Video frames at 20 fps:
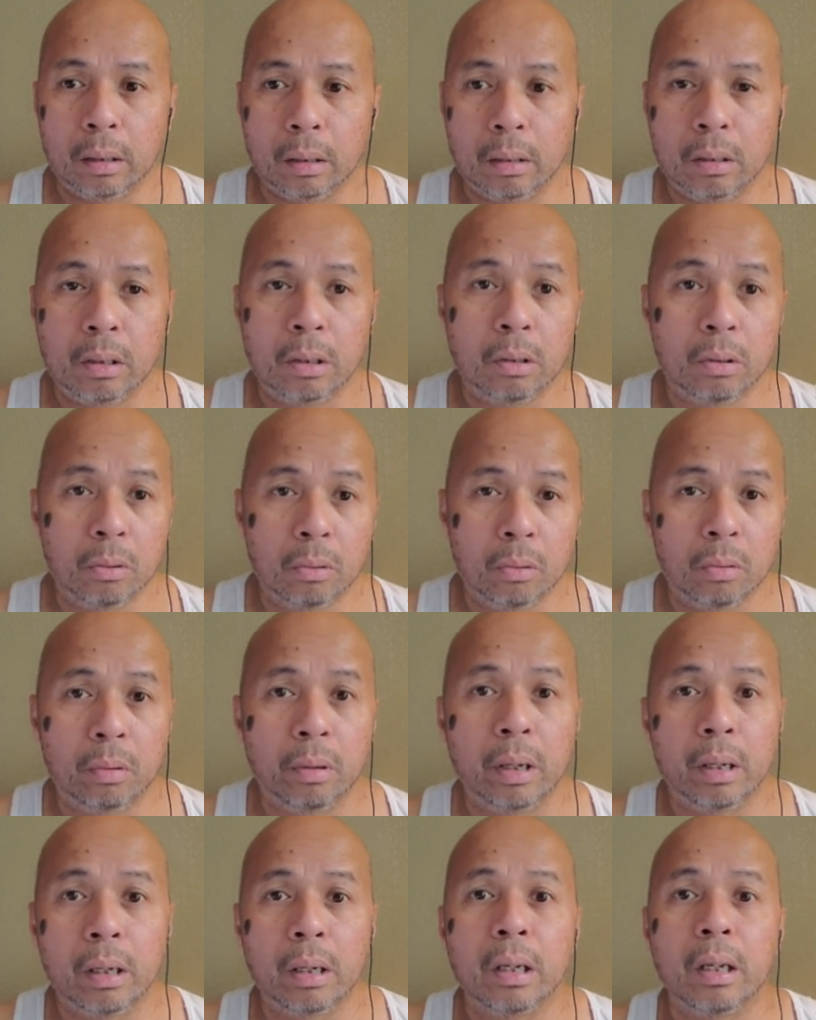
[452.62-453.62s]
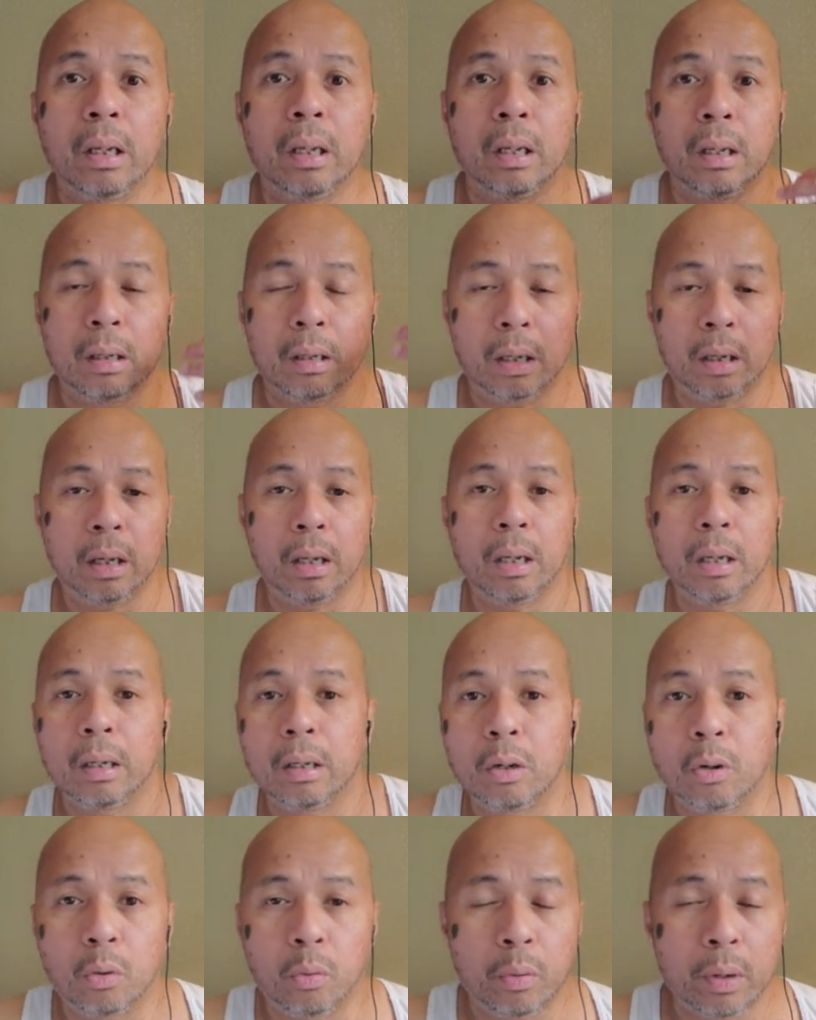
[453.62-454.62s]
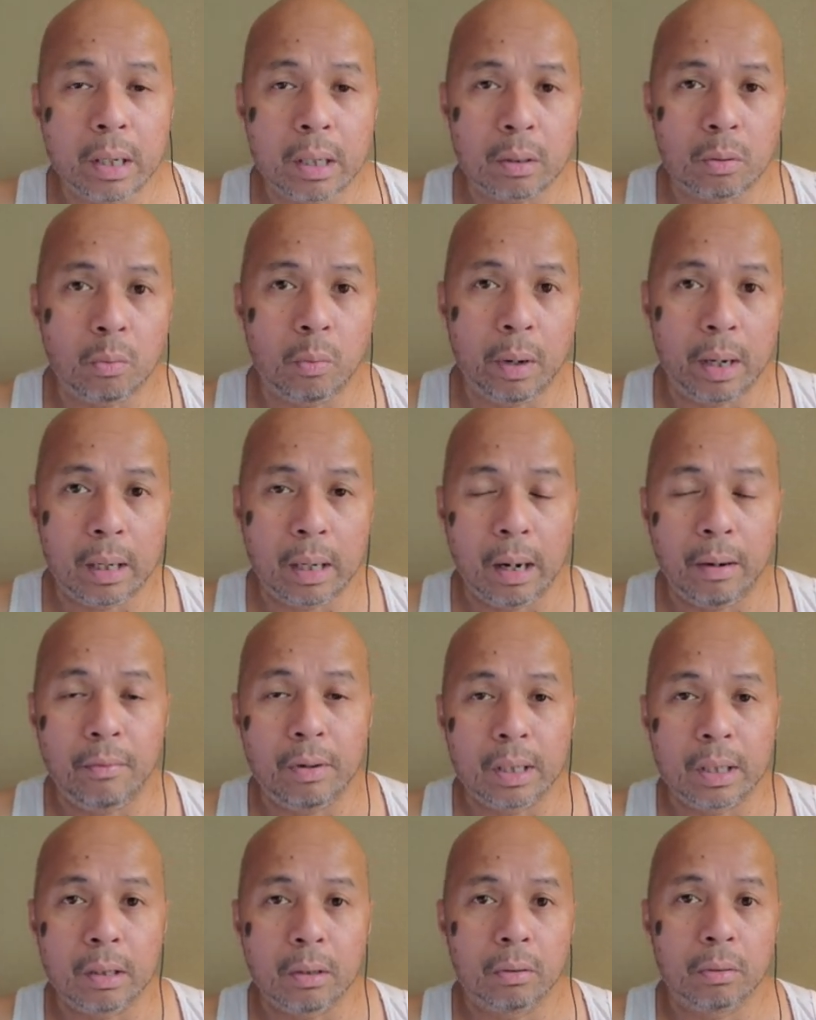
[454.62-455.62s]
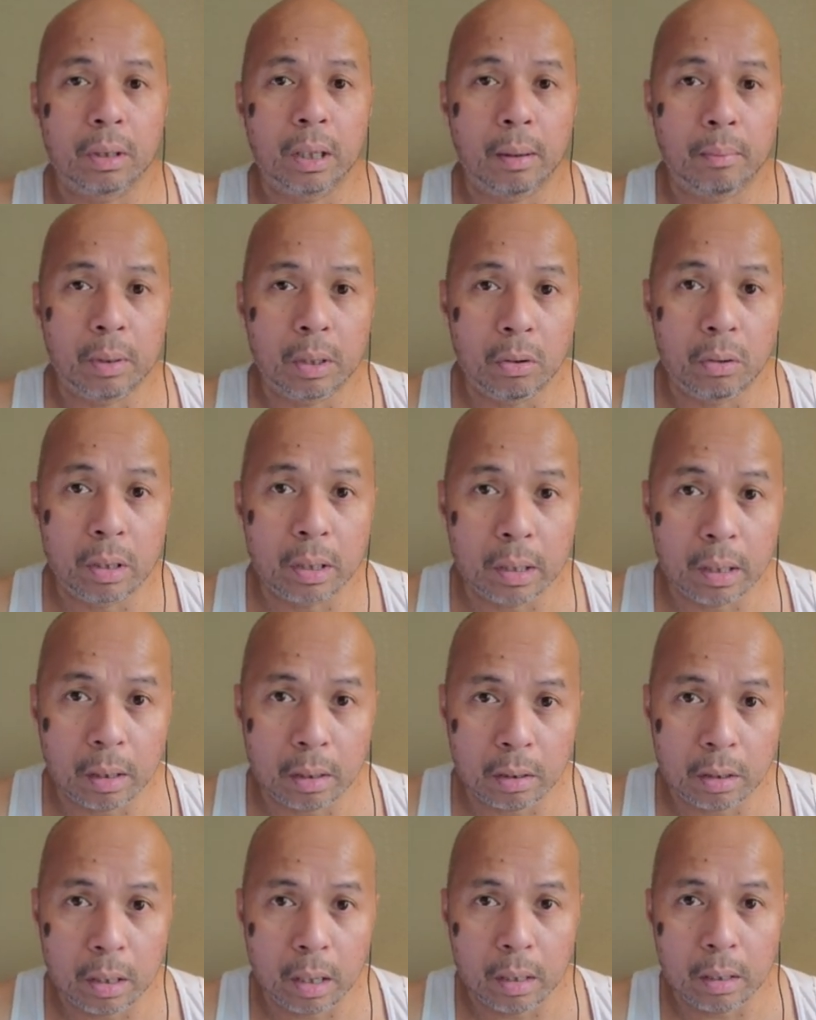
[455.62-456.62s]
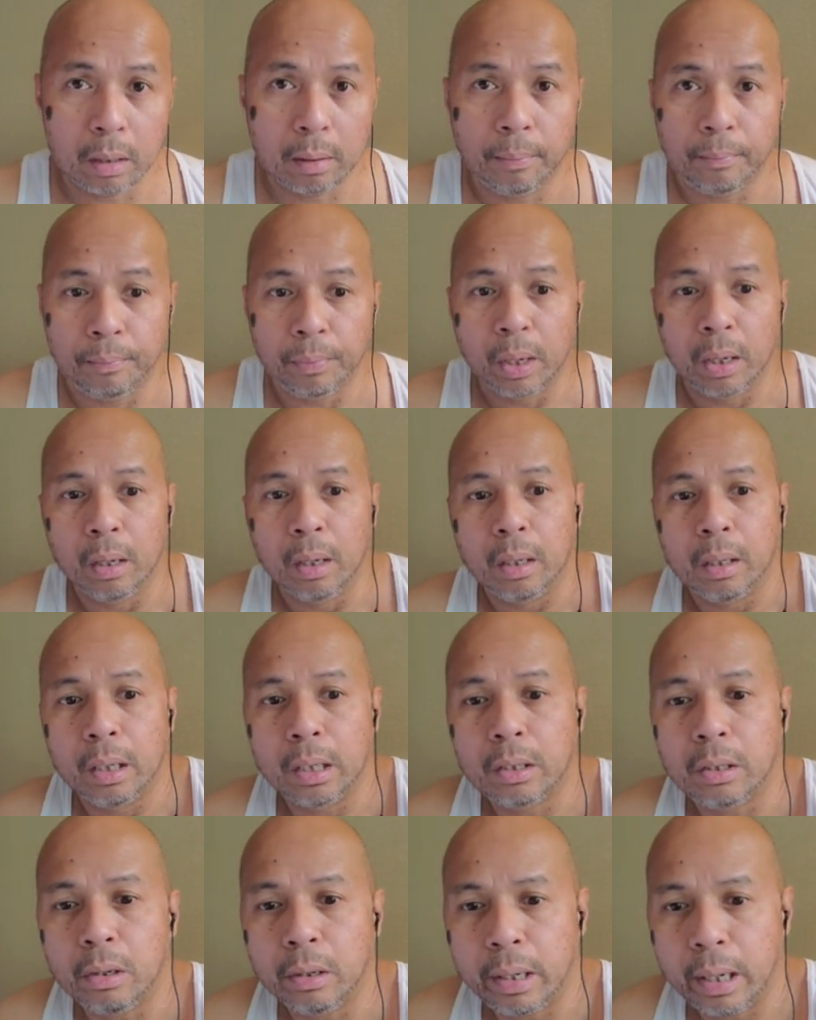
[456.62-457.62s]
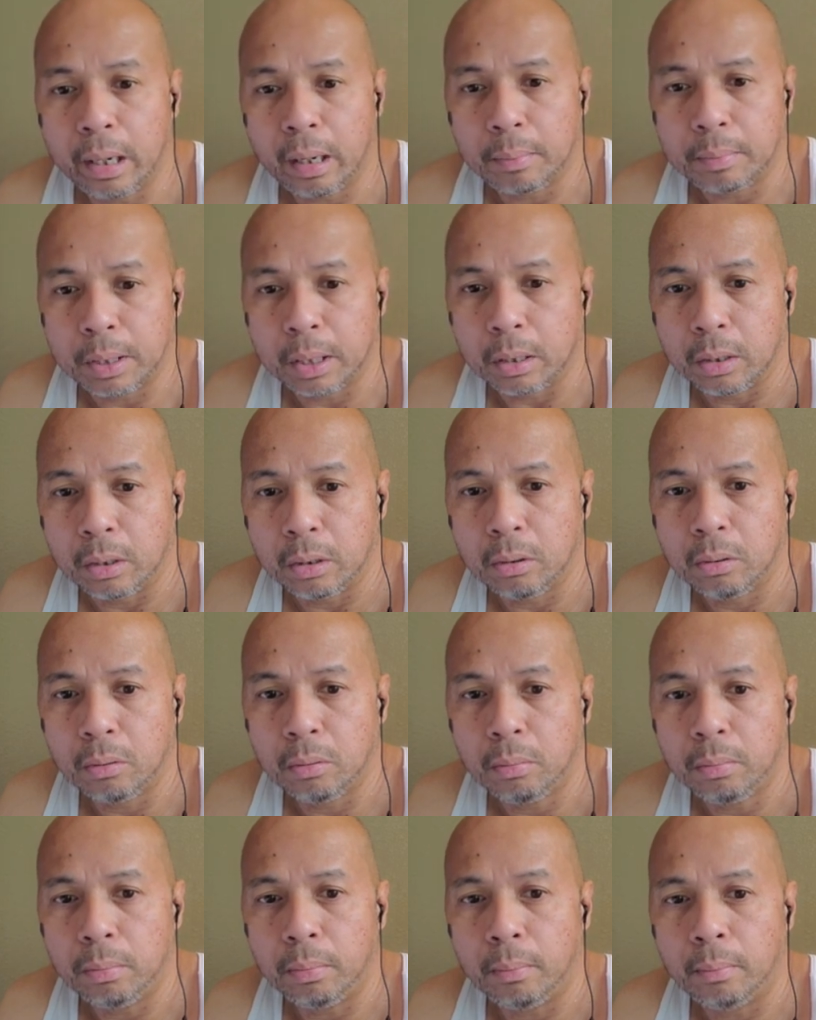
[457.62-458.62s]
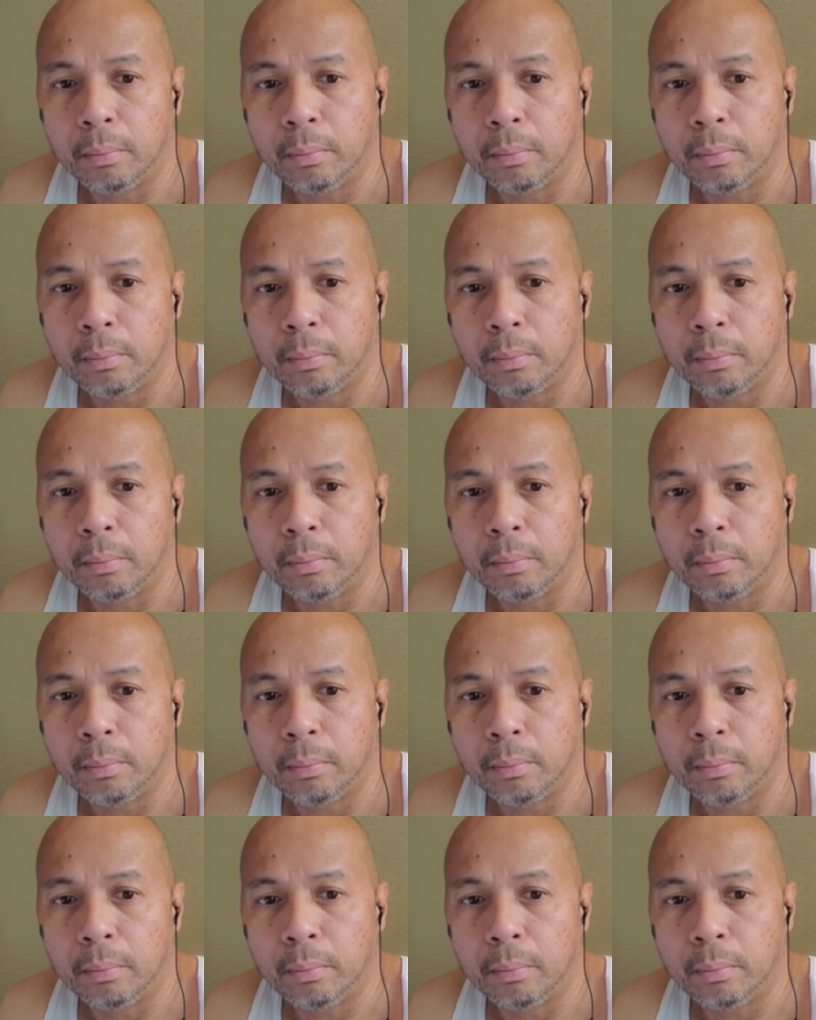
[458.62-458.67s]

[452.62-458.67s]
to increase weight every single time you do this exercise. Let's look at option 2.